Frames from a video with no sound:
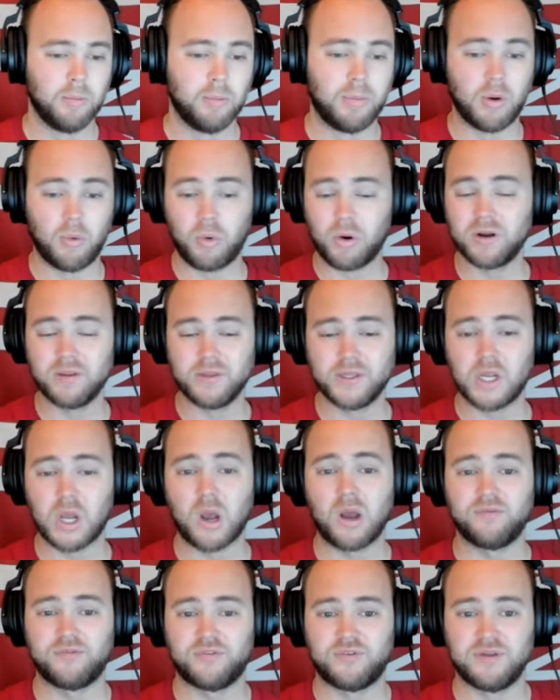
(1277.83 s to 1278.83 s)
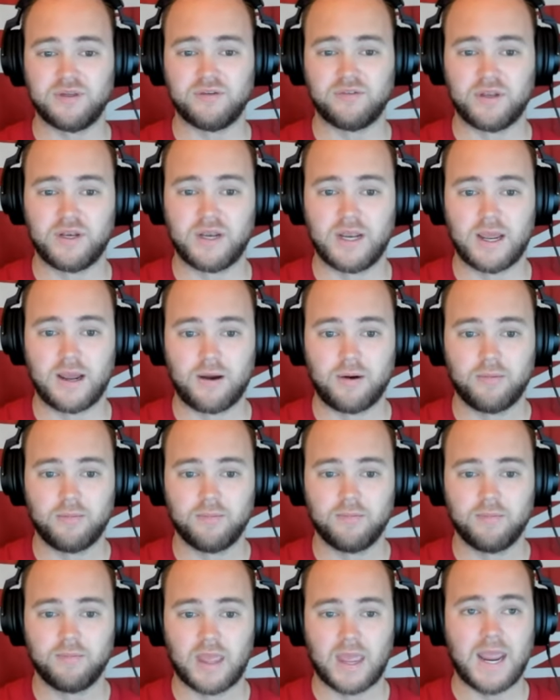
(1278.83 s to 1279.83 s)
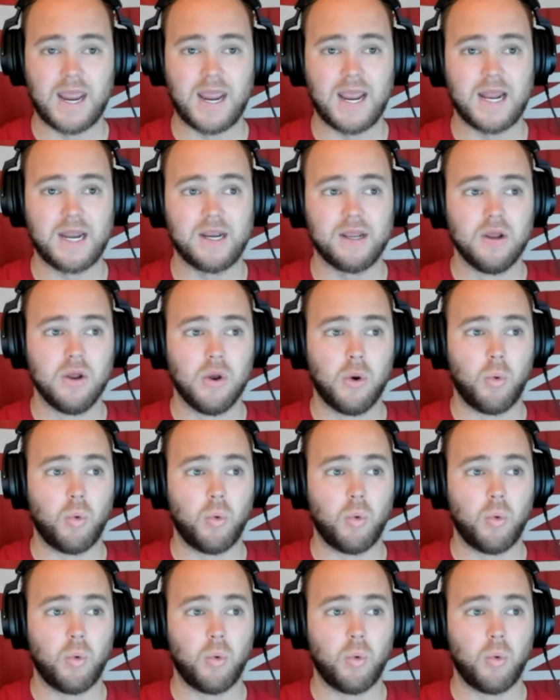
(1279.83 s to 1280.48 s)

But we're in the offseason now. And